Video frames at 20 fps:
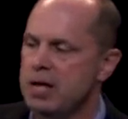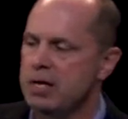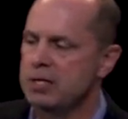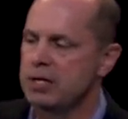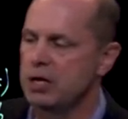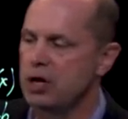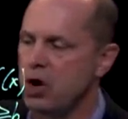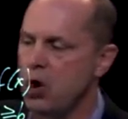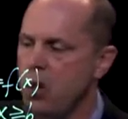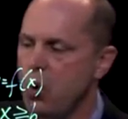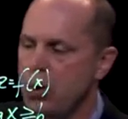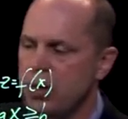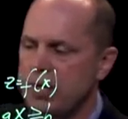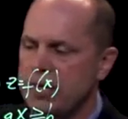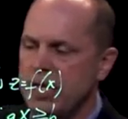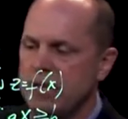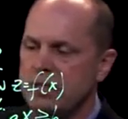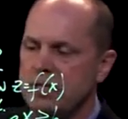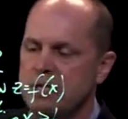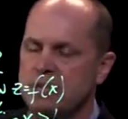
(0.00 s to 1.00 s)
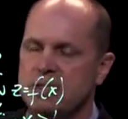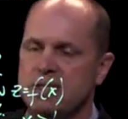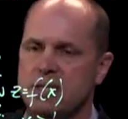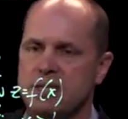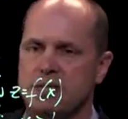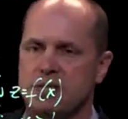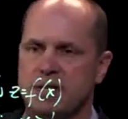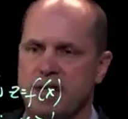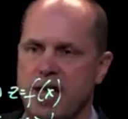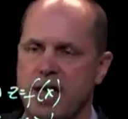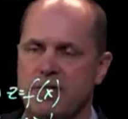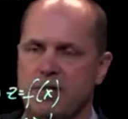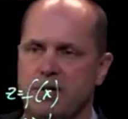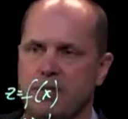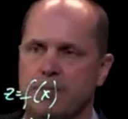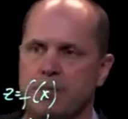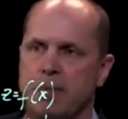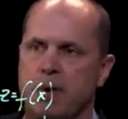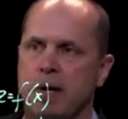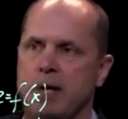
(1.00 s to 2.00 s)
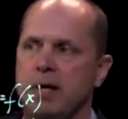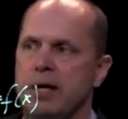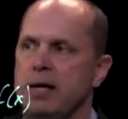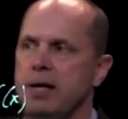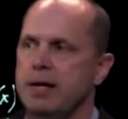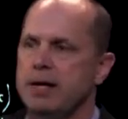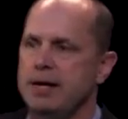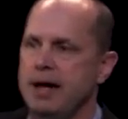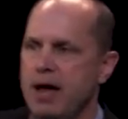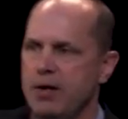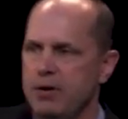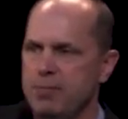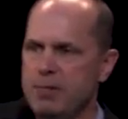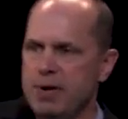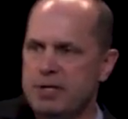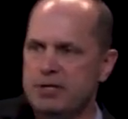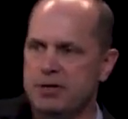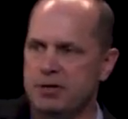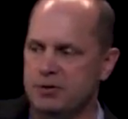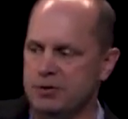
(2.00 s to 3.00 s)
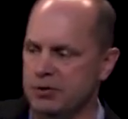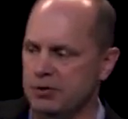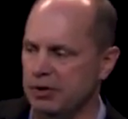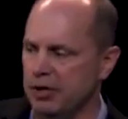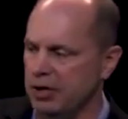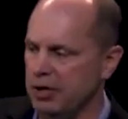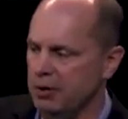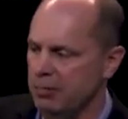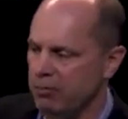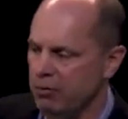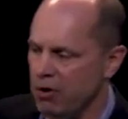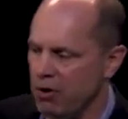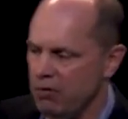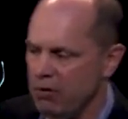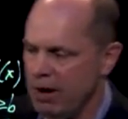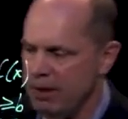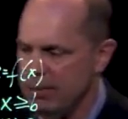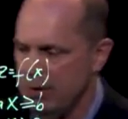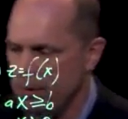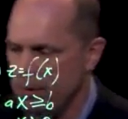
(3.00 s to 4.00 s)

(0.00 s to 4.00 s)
to coordinate these things together. Now, the mixed integer linear program